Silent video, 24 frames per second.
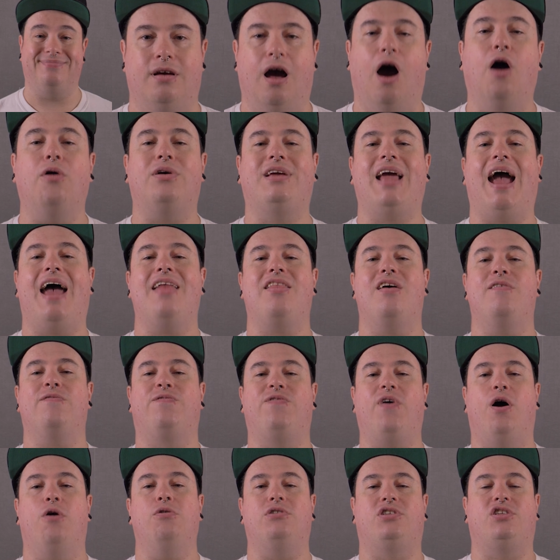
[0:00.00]
Okay then
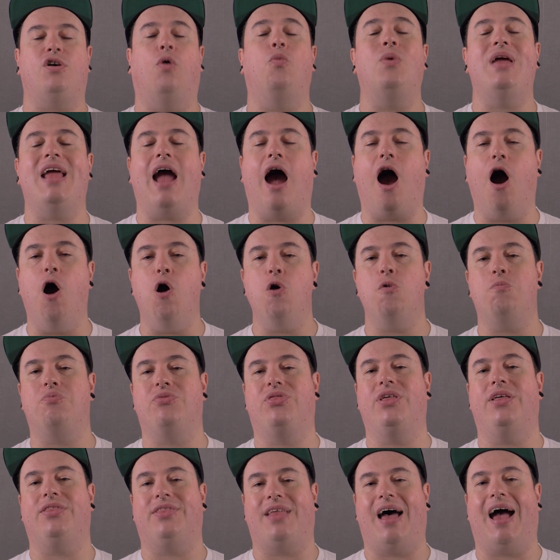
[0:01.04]
folks, so we
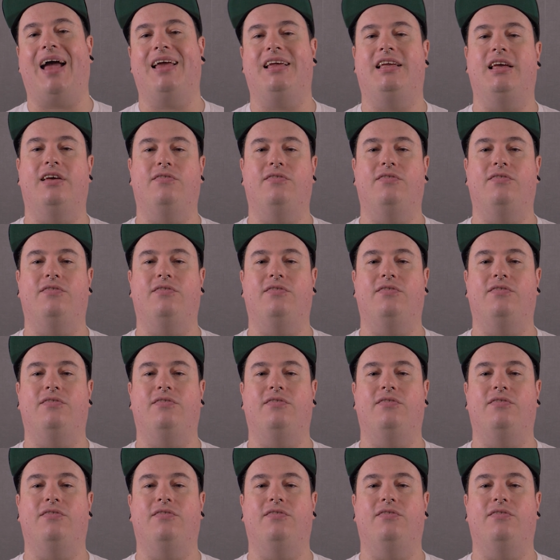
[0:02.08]
hope that that